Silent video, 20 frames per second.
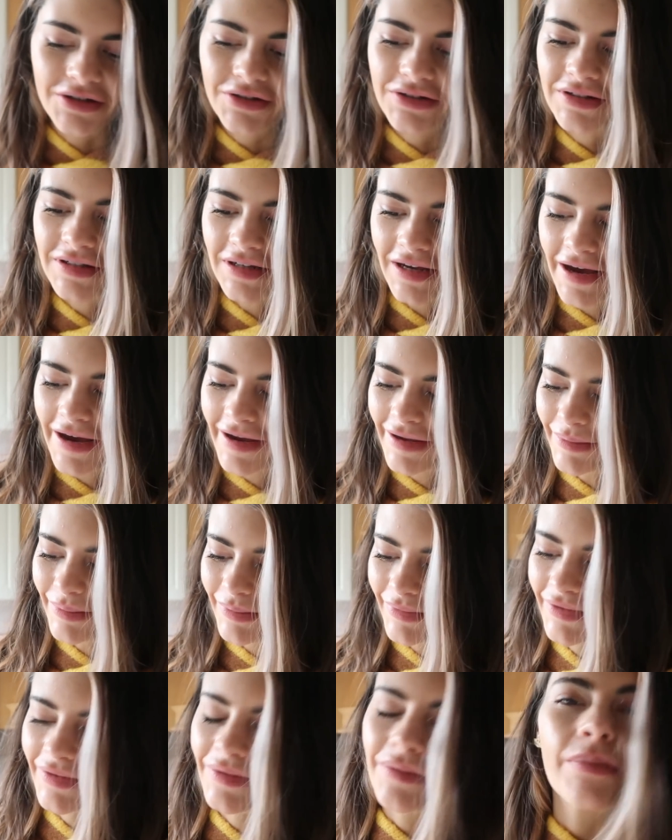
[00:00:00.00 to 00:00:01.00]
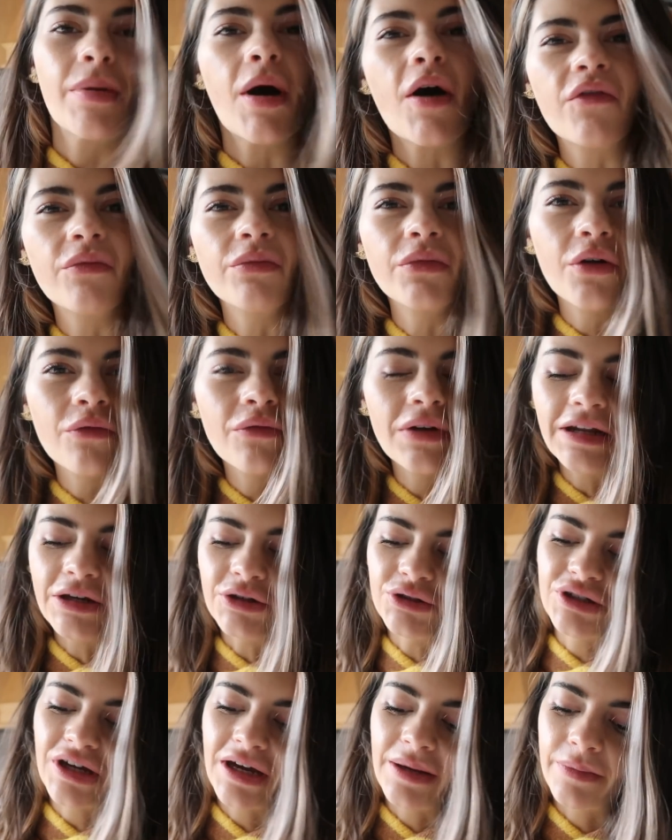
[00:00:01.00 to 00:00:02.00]
Good times. Apart from not really
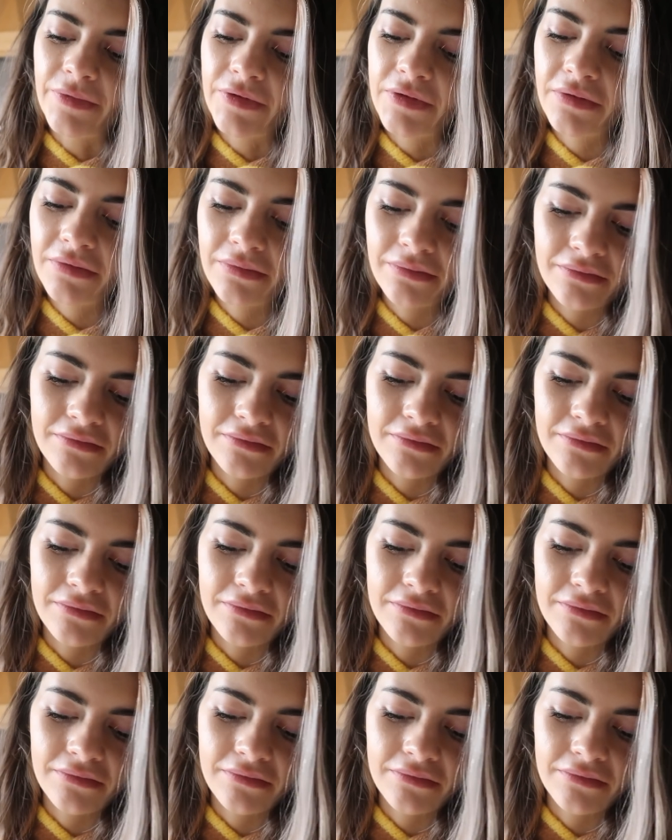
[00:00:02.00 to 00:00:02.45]
good times.